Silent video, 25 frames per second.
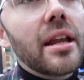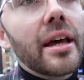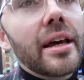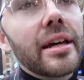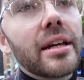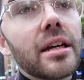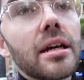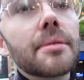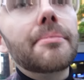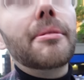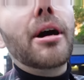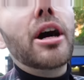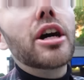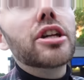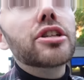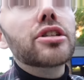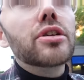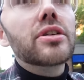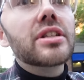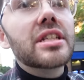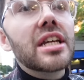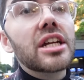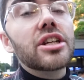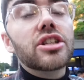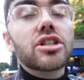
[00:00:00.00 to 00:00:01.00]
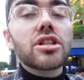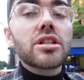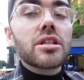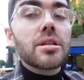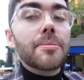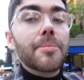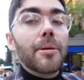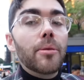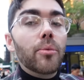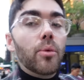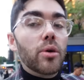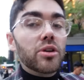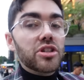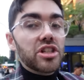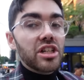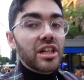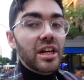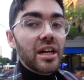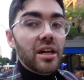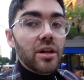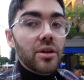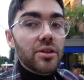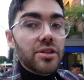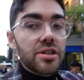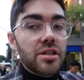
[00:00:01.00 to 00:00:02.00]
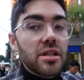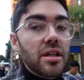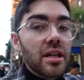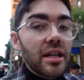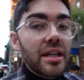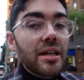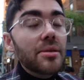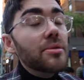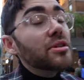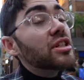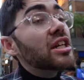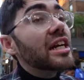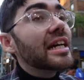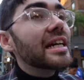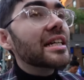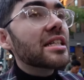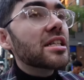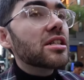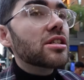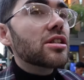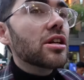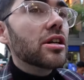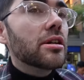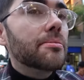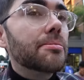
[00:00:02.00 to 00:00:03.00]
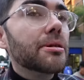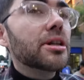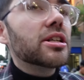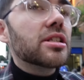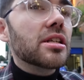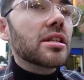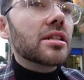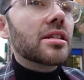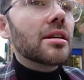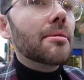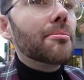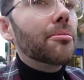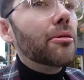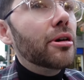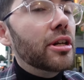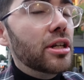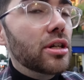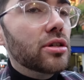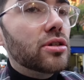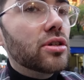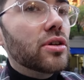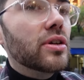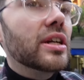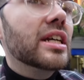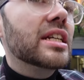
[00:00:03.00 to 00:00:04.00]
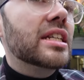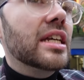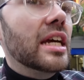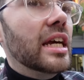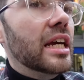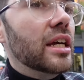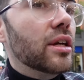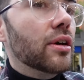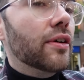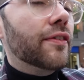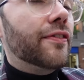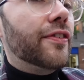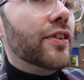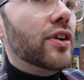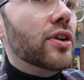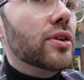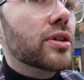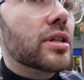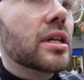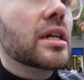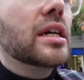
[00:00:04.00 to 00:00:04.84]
like command your attention to be watching it constantly, which I guess is good because at some point you do need to eat your food,